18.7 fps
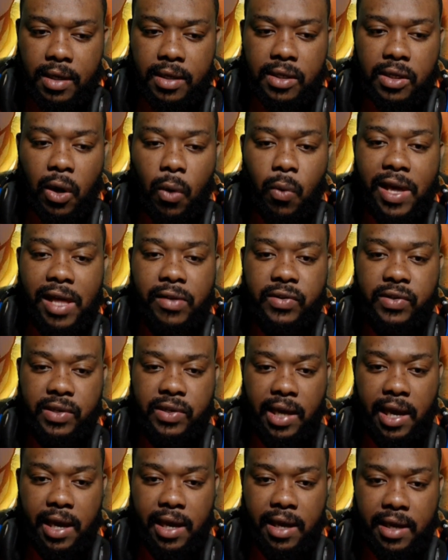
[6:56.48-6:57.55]
So we'll
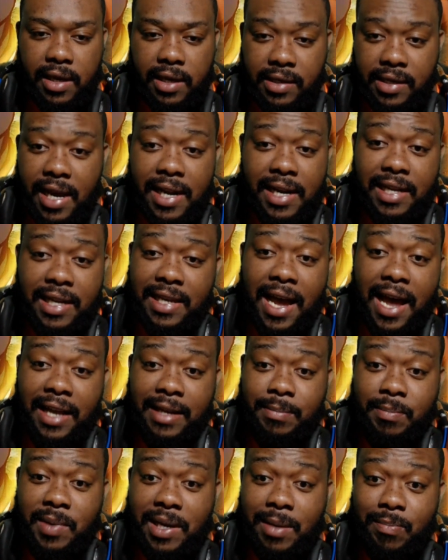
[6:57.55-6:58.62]
see. He's getting his
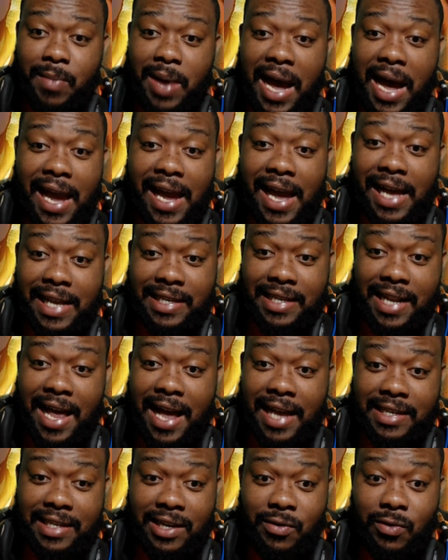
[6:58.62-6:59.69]
ass beat by
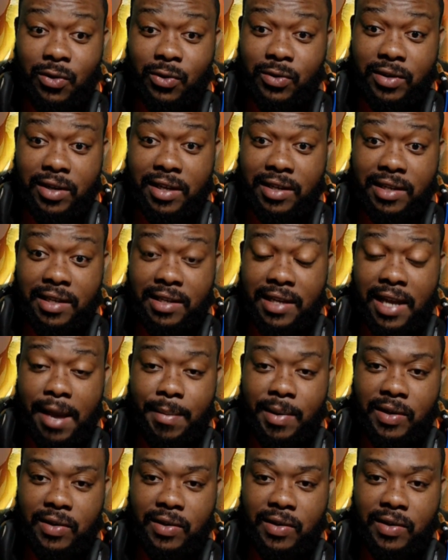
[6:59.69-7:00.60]
S-class heroes just the same.